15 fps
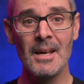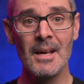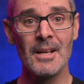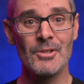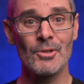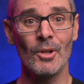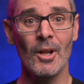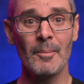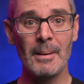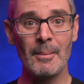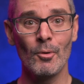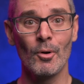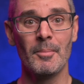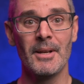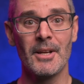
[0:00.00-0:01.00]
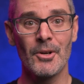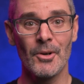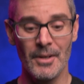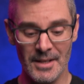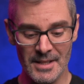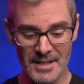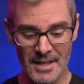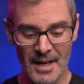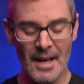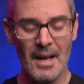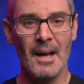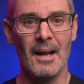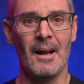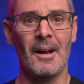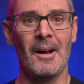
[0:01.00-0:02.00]
So a lot of people would be curious,
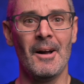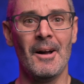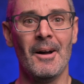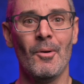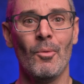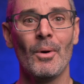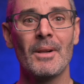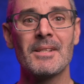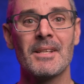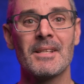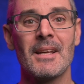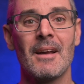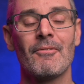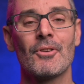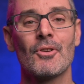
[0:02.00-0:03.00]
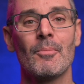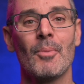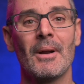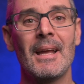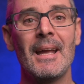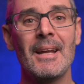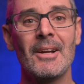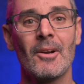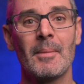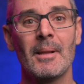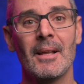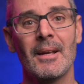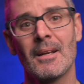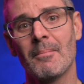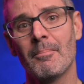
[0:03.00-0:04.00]
what's this f2.8 going to be
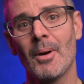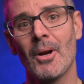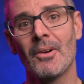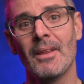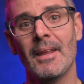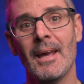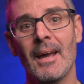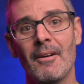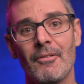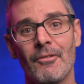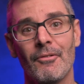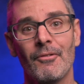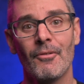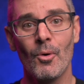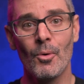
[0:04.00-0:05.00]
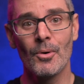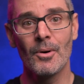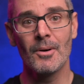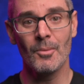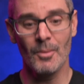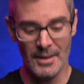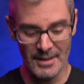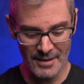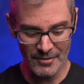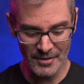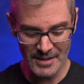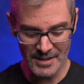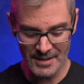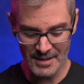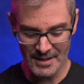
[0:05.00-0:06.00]
like compared to the f4? What
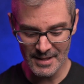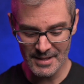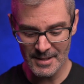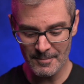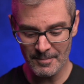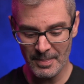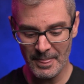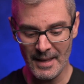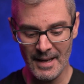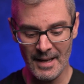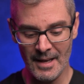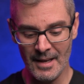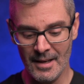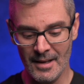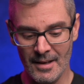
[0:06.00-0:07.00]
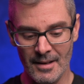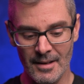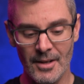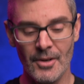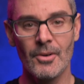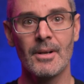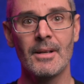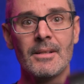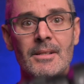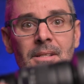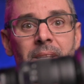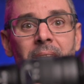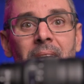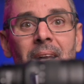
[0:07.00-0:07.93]
difference is it? And here it is.